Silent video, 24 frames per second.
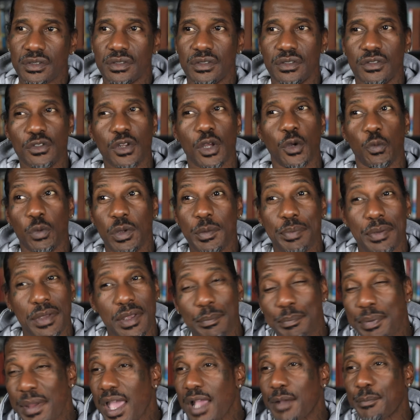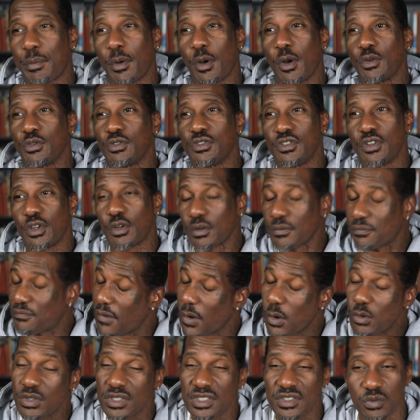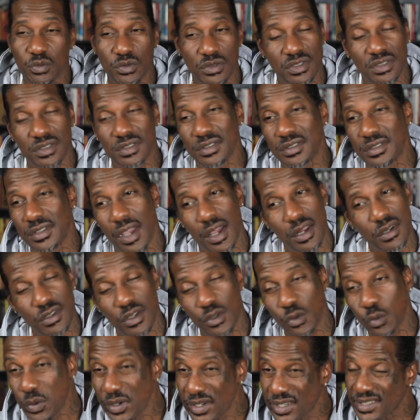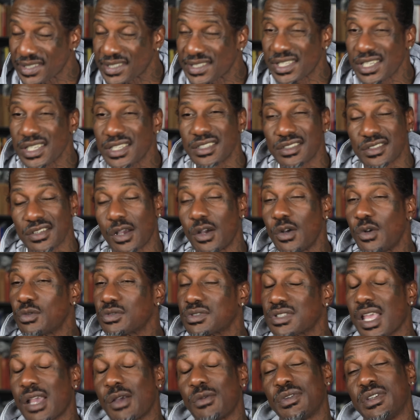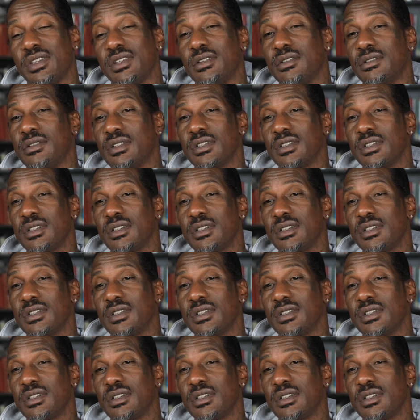you know, we been blackballed. You know, the Fodies, y'all know we the sickest O's out here.